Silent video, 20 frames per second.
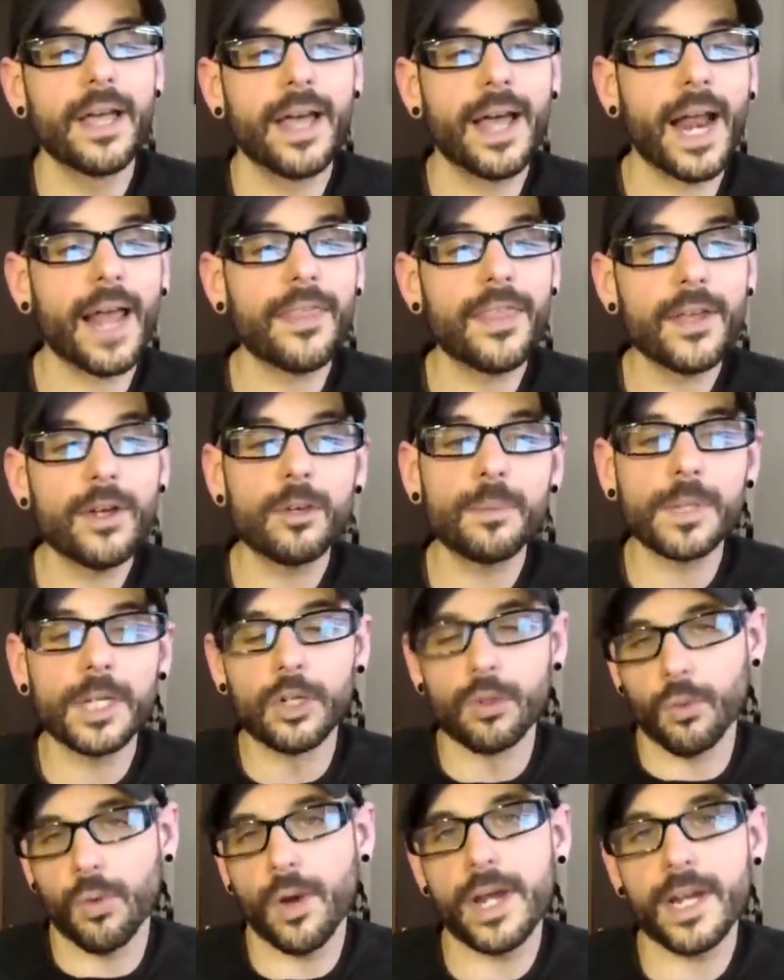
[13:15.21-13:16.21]
and I think it would be
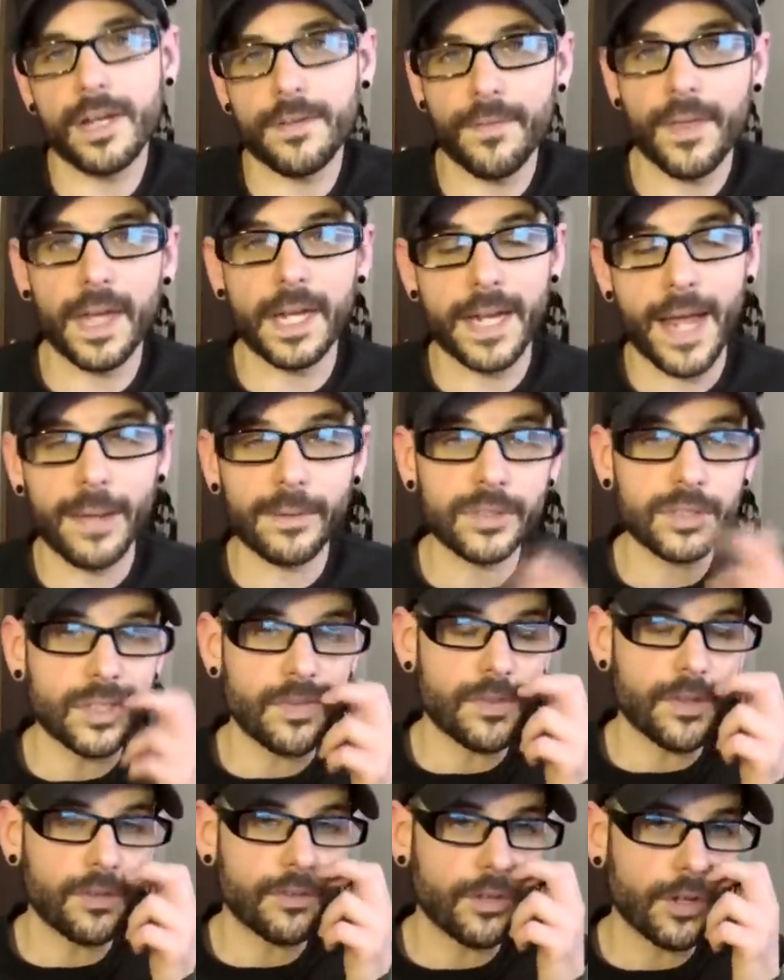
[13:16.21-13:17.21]
great if they announced
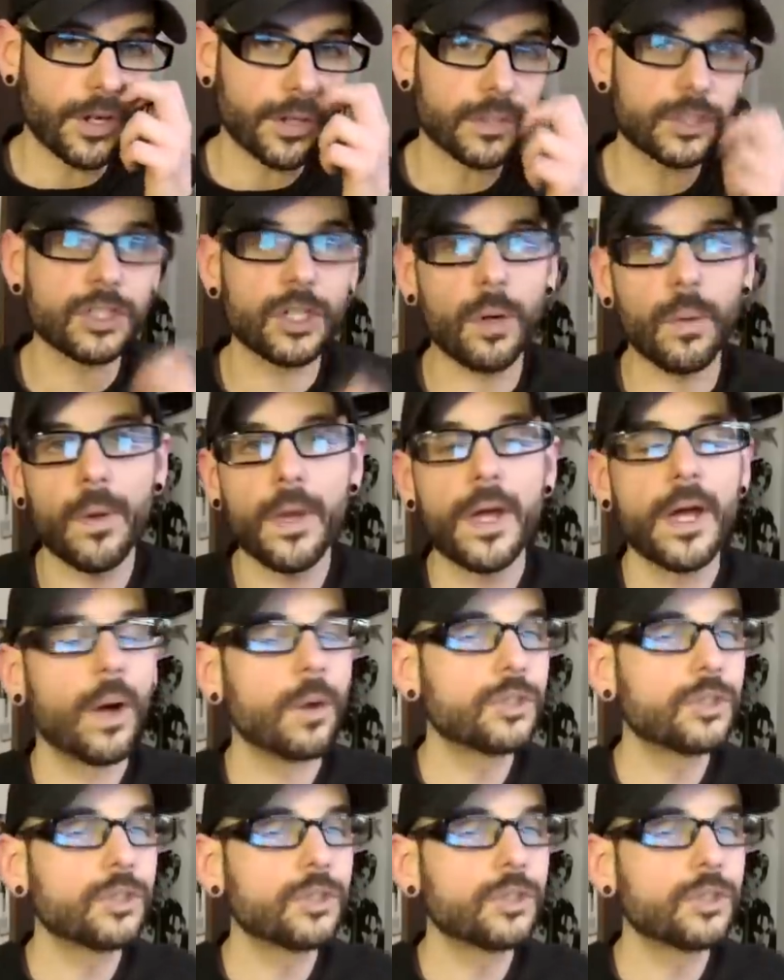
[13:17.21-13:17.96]
it this year, so